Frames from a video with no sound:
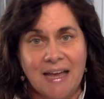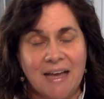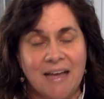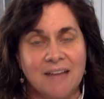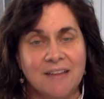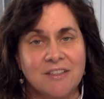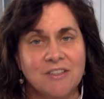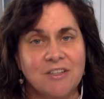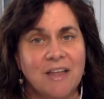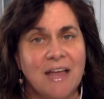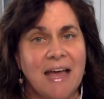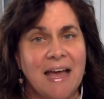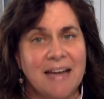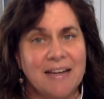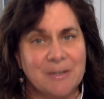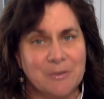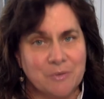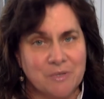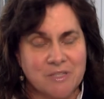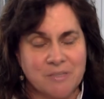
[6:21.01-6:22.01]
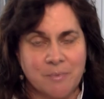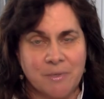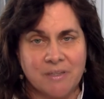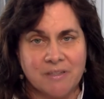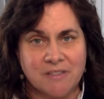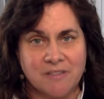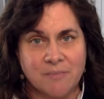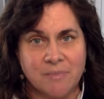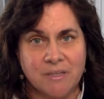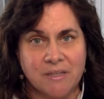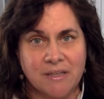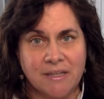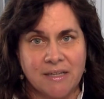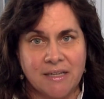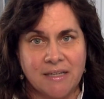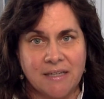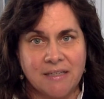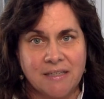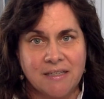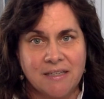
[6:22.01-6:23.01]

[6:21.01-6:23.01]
a little added responsibility.